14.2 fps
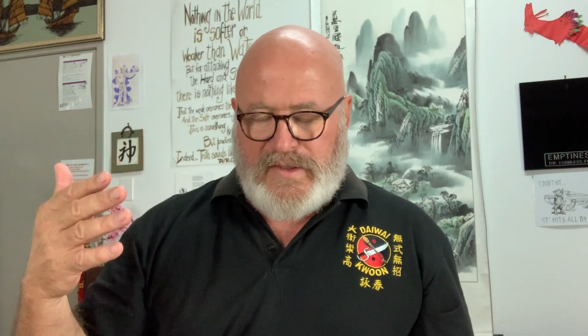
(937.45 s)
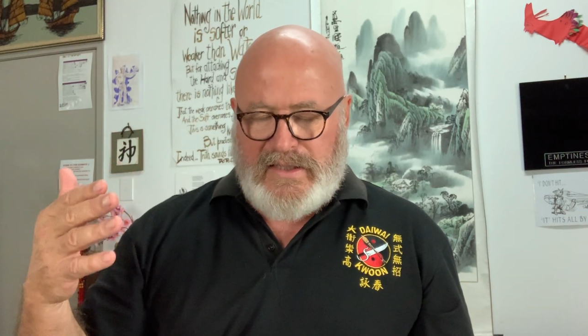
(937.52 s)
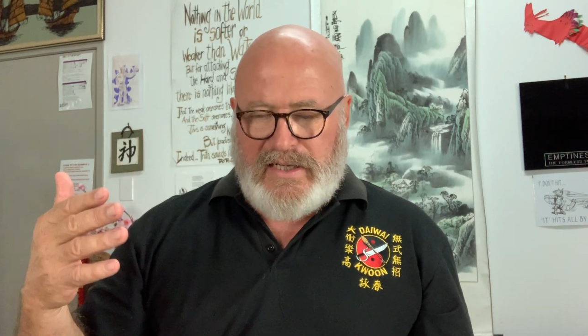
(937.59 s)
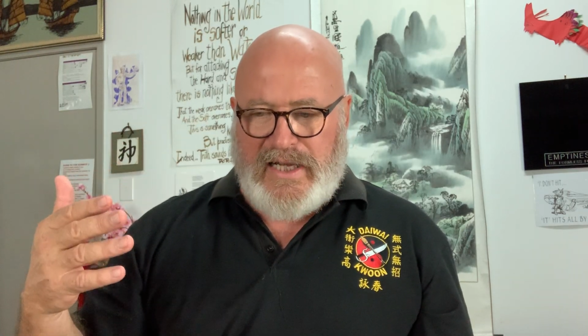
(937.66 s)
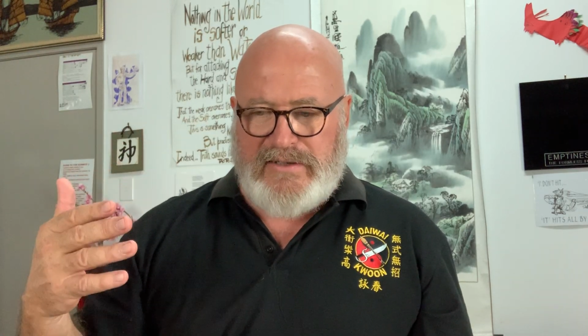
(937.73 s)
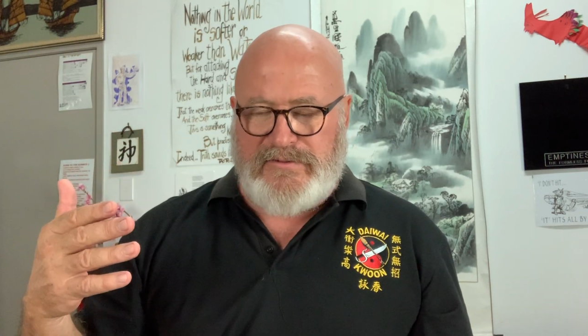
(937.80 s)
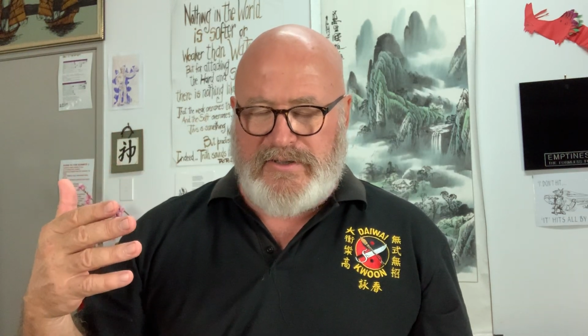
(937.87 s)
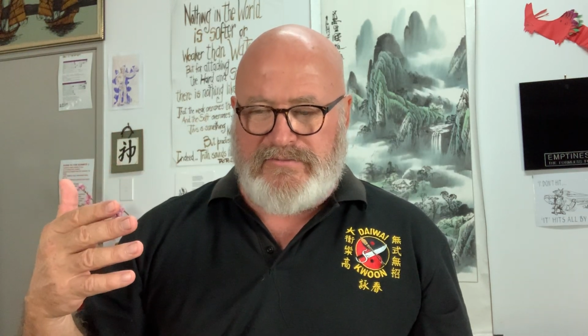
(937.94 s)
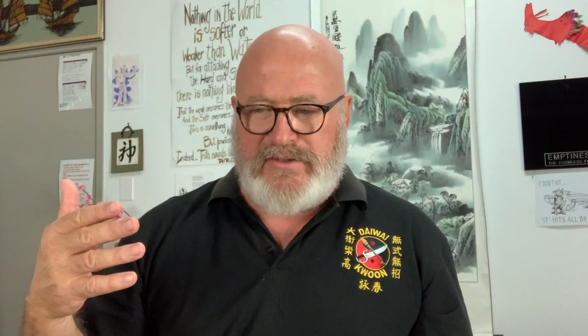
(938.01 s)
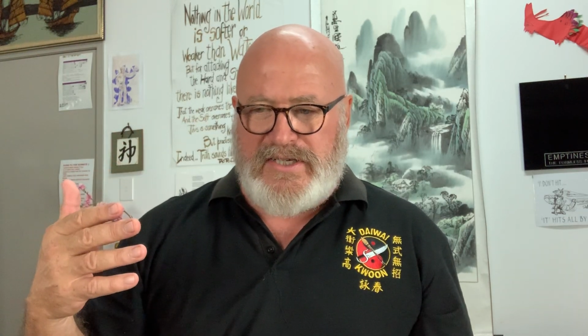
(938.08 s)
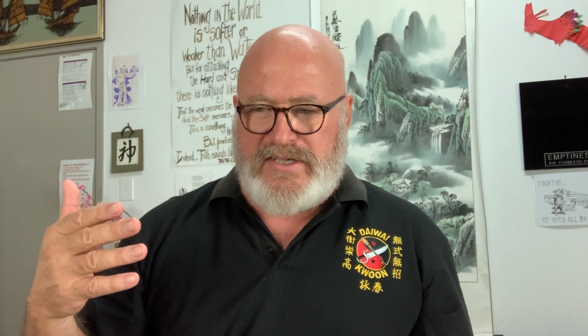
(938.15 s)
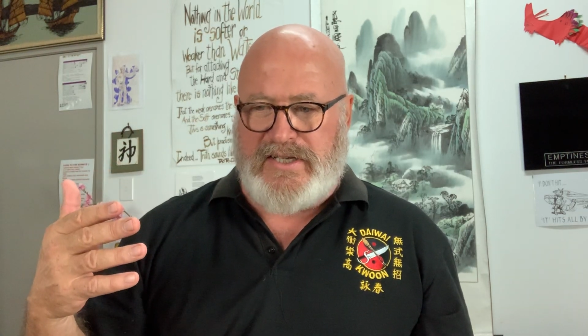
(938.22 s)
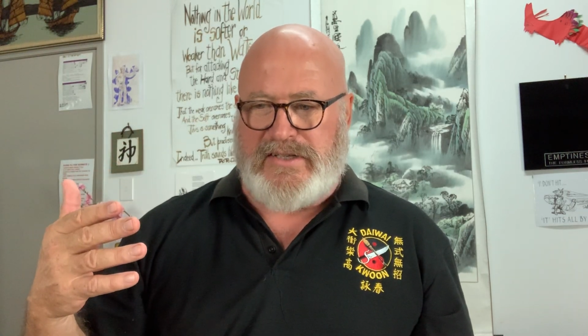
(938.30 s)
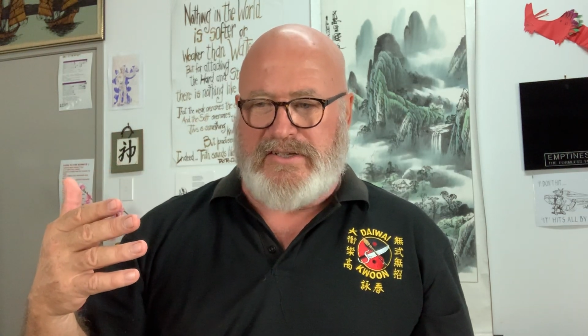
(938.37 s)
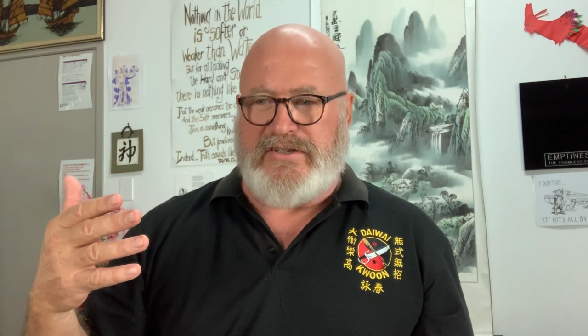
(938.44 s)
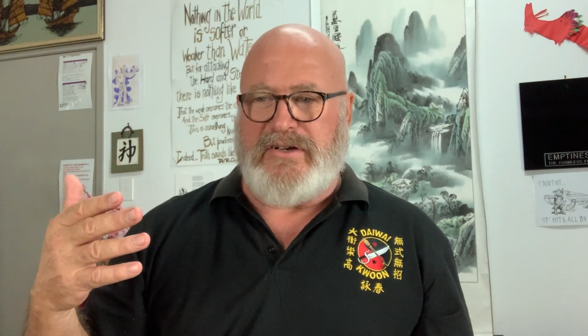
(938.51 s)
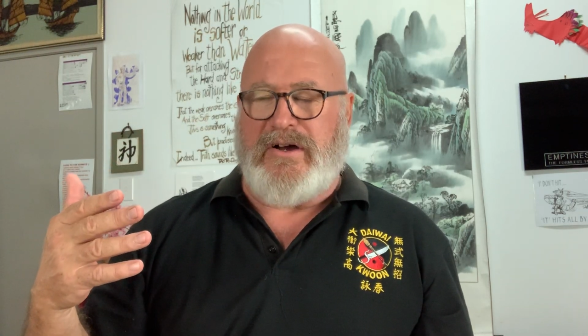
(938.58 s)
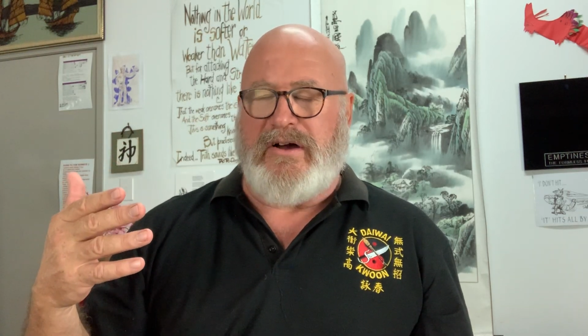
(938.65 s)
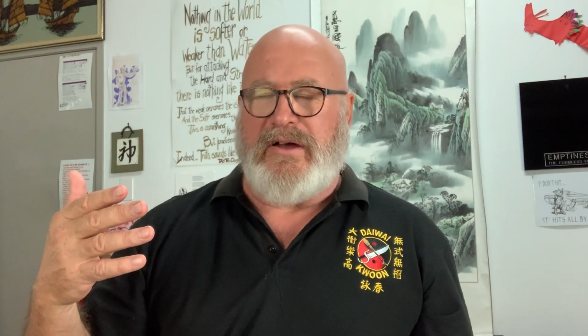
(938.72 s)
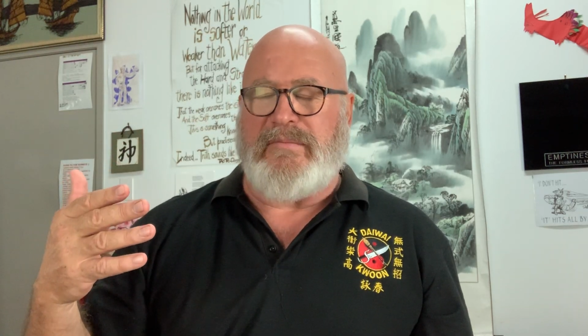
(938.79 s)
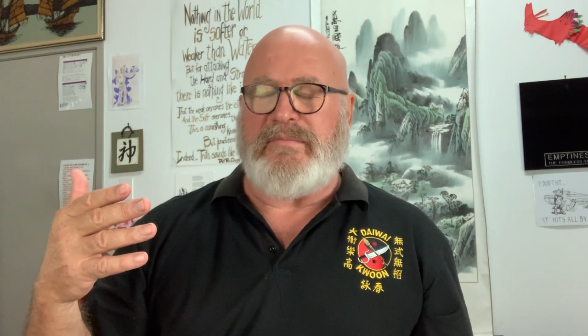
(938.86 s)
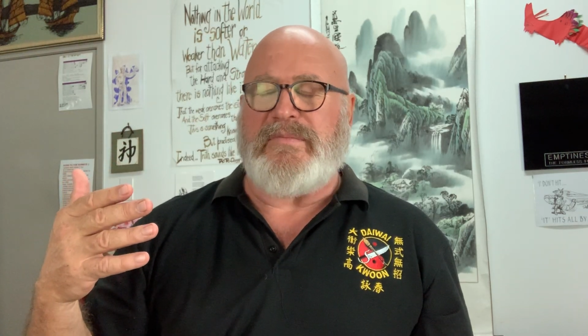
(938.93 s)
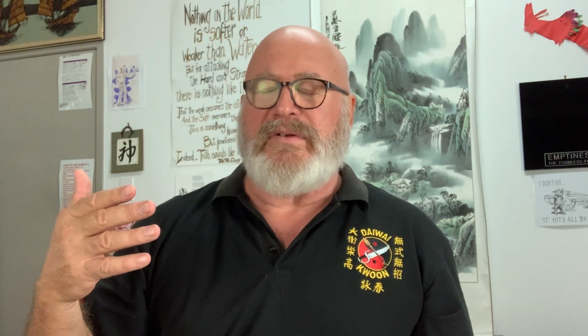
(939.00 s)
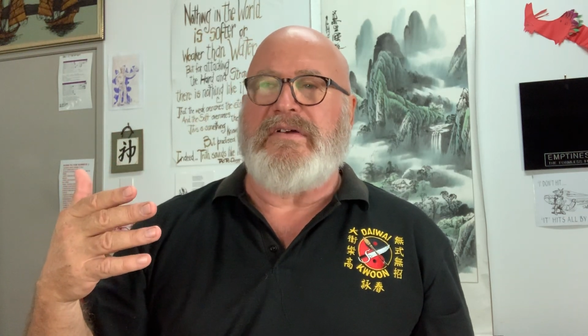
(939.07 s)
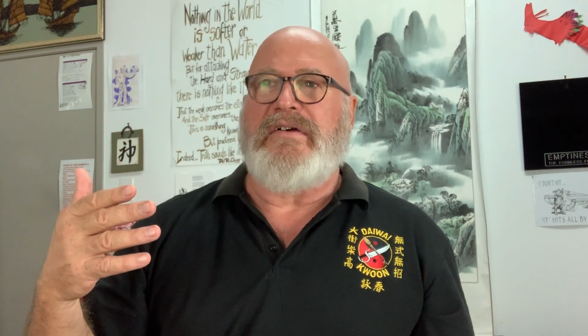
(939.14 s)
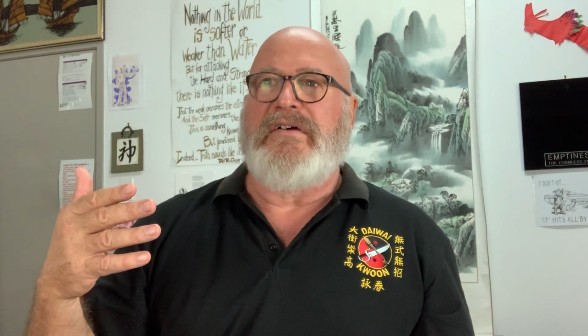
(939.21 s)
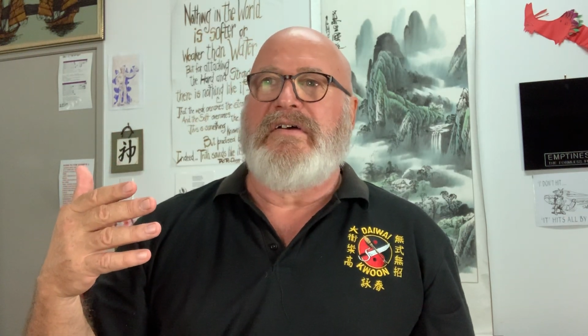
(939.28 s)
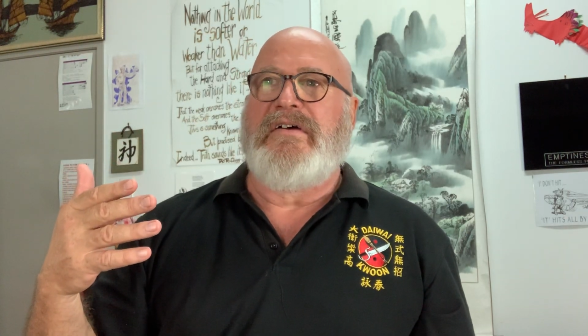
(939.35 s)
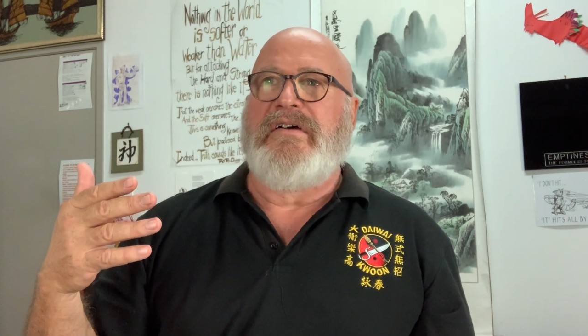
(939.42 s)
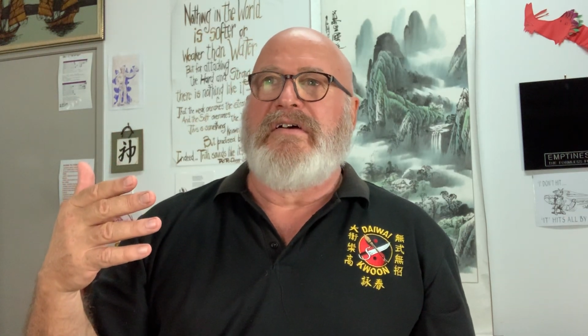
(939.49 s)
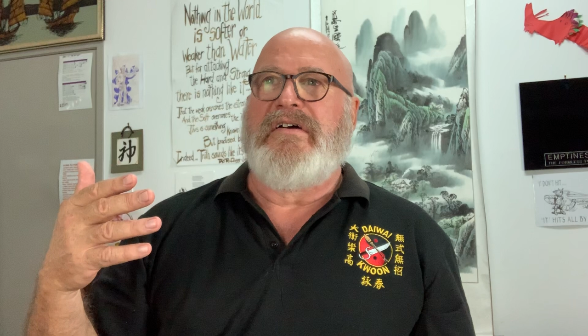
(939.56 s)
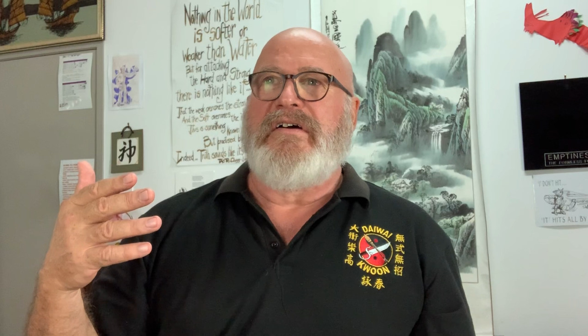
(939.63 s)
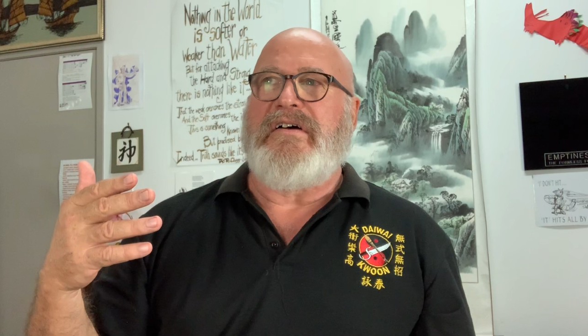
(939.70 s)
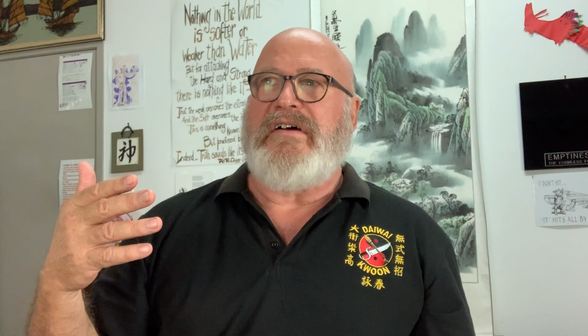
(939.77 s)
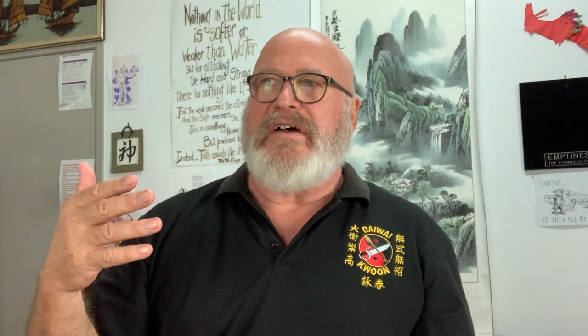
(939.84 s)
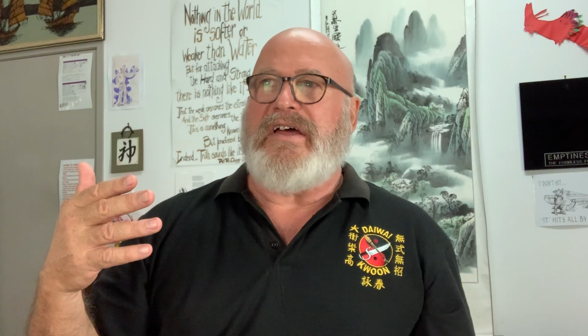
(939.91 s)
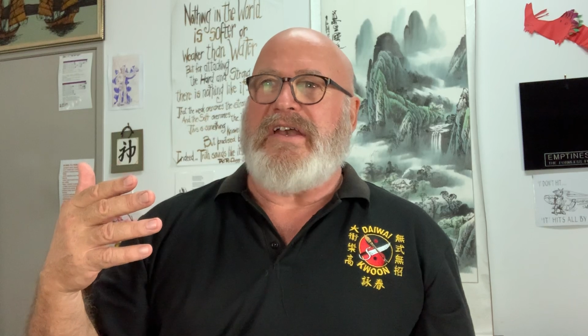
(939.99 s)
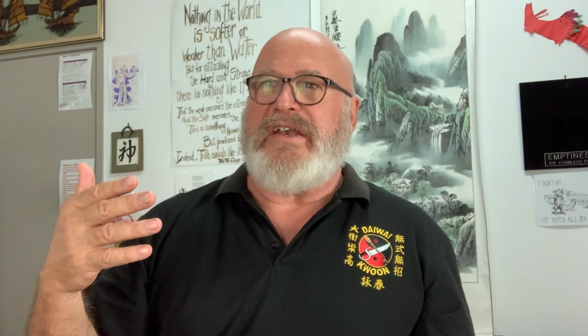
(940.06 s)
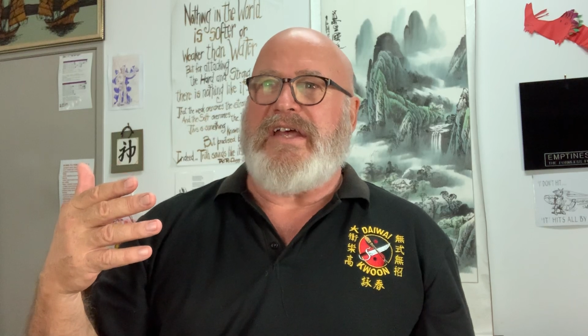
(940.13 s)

late 50s at the time and